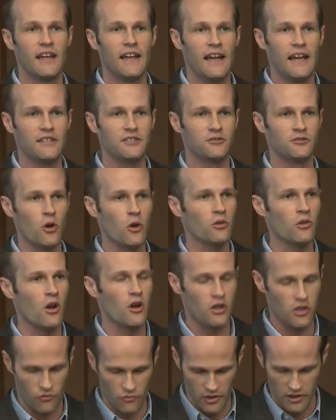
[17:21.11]
It's no
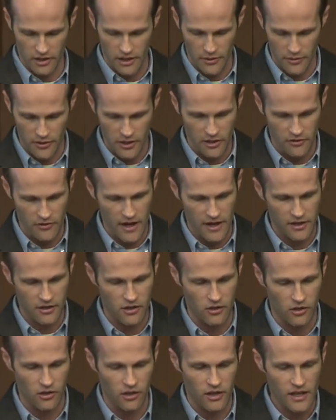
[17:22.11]
longer really
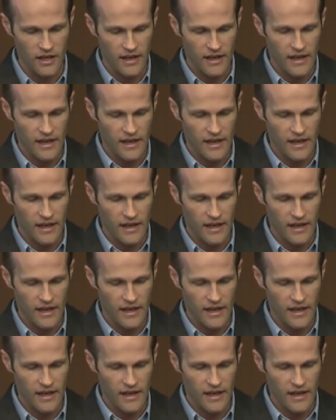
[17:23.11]
theoretical.